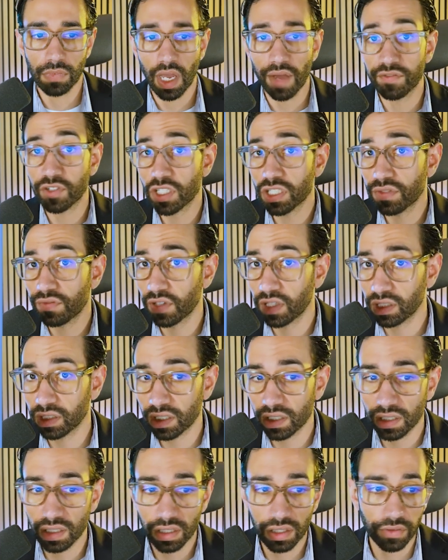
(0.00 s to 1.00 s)
I've just filled
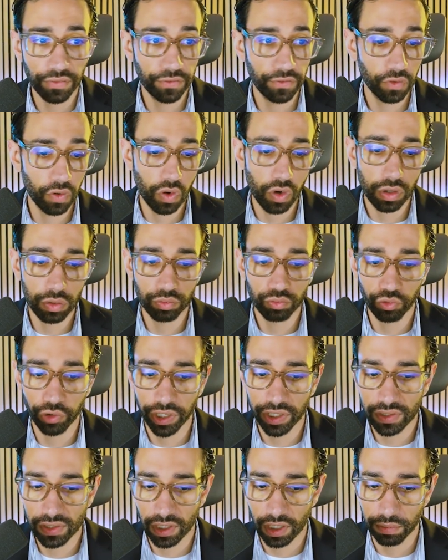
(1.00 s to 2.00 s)
in the form
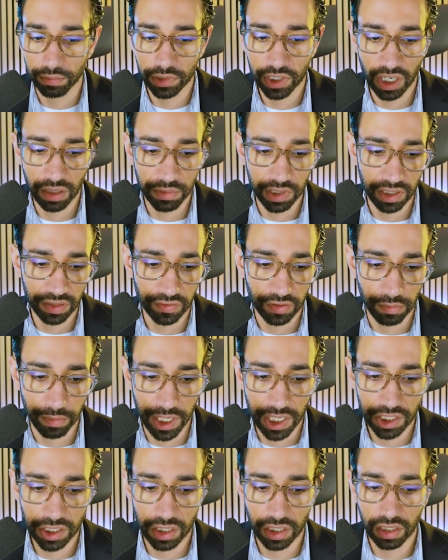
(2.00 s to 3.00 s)
with some dummy
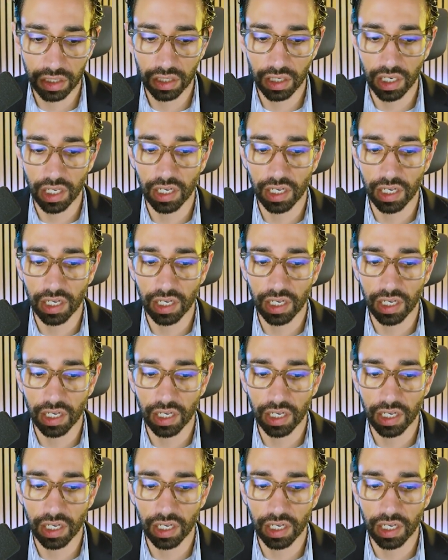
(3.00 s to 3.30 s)
information,